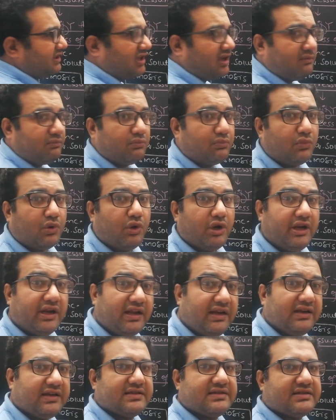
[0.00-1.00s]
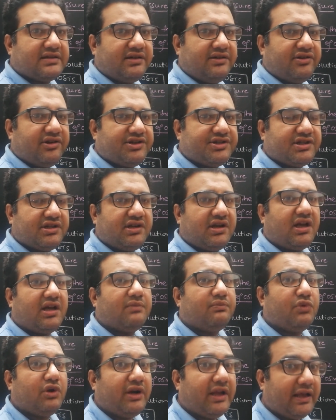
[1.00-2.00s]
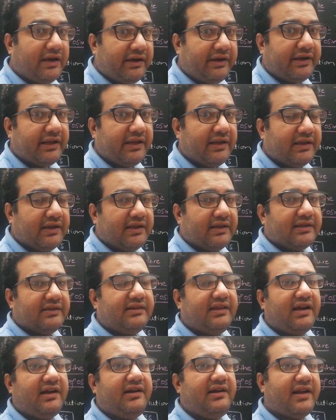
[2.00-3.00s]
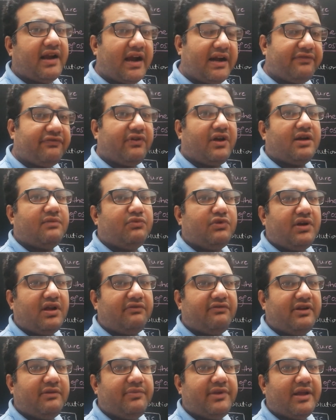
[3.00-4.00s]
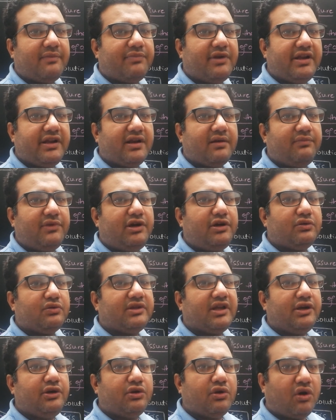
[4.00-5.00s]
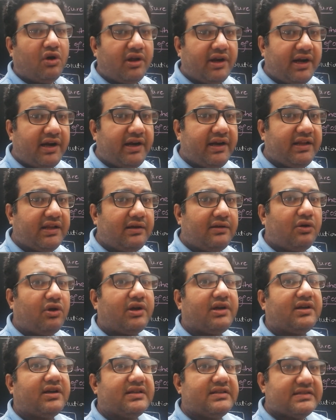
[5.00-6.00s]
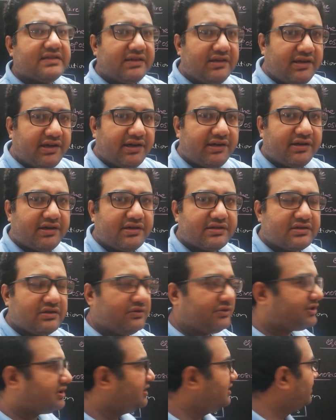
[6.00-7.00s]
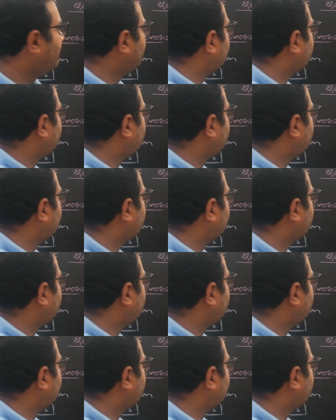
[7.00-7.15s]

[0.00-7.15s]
the molal concentration or molality, then that formula will be applicable to the non-ideal or concentrated solution,